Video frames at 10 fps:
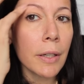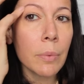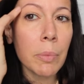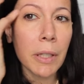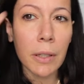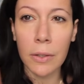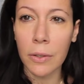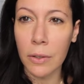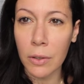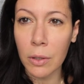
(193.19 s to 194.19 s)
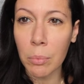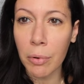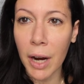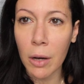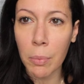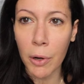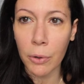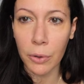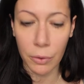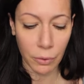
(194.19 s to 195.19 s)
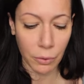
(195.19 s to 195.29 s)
is because the brow bone